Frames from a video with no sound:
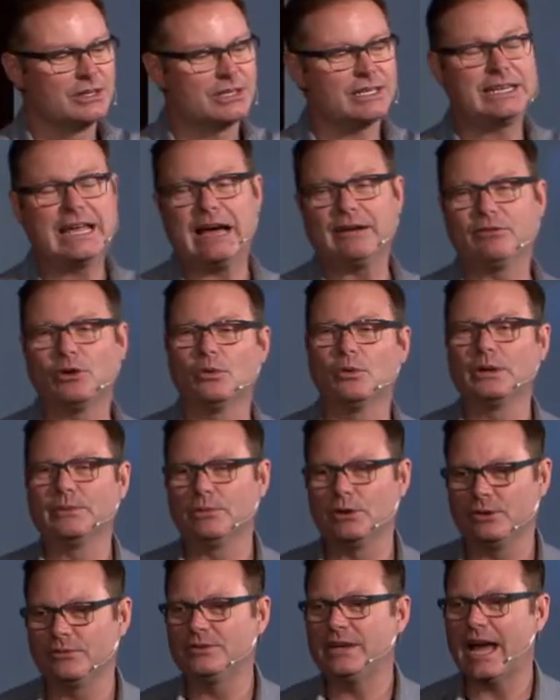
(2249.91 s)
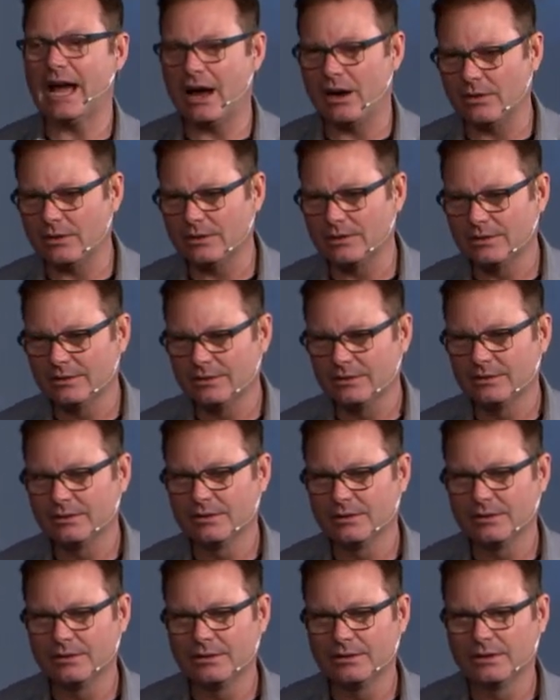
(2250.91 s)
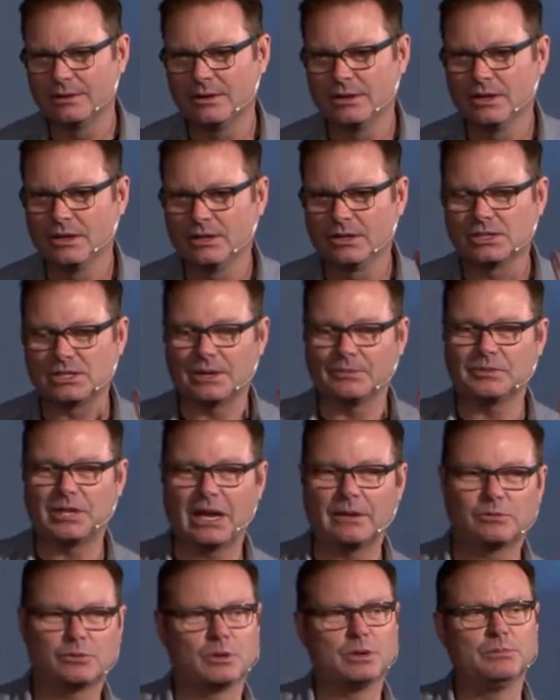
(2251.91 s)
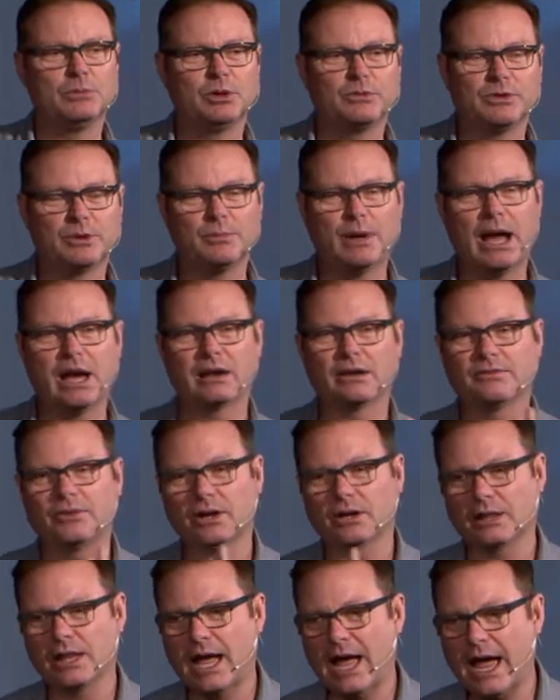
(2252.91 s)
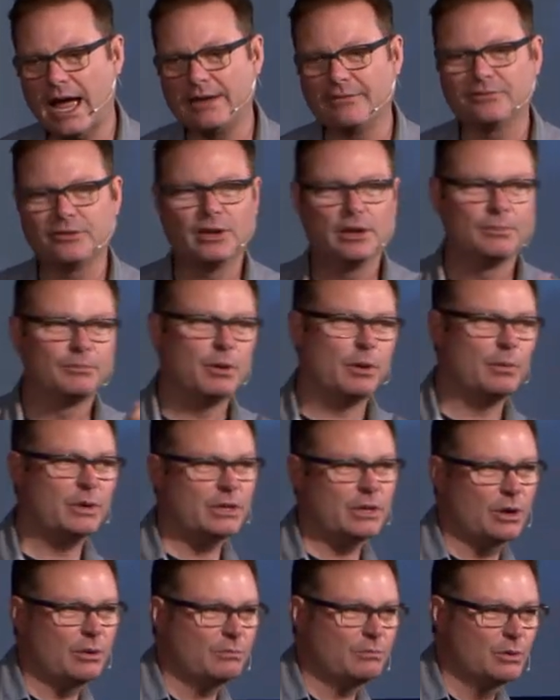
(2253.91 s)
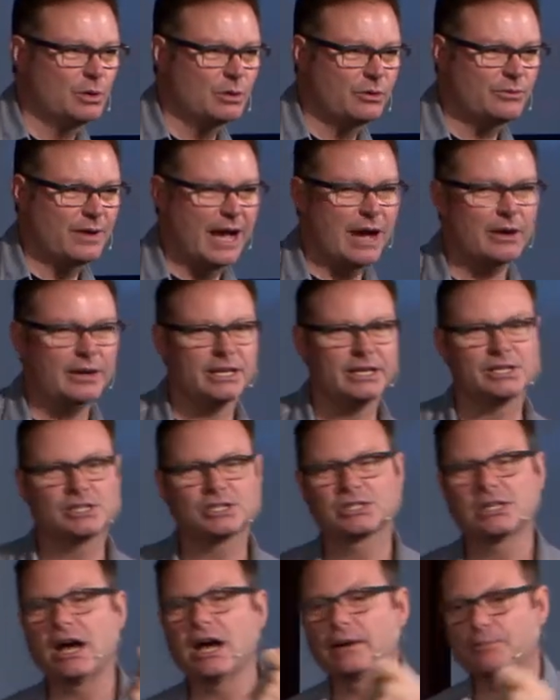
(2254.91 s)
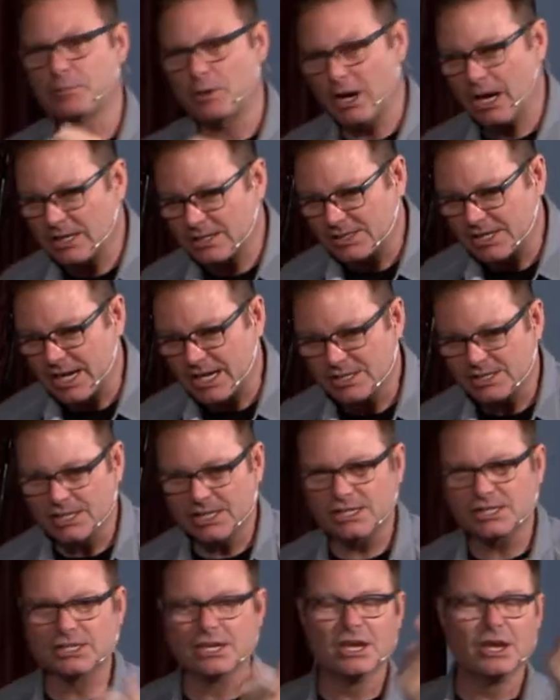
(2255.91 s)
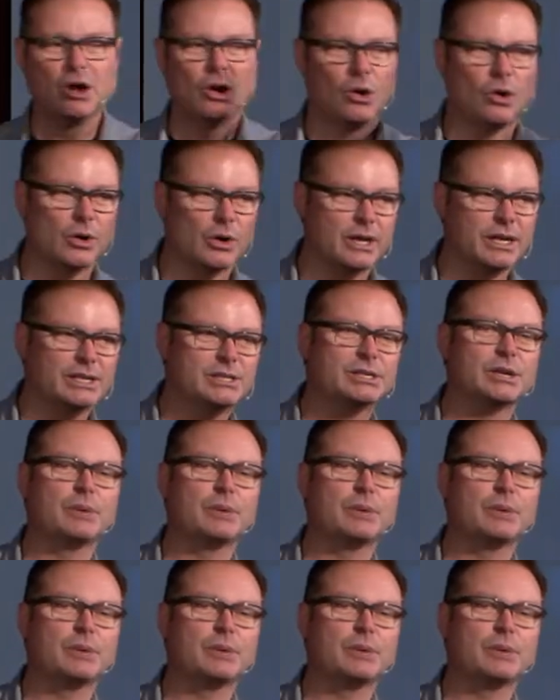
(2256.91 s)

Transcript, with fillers: The devil we moved out. Sometimes we move him out of our life, but we don't move out his thought processes or his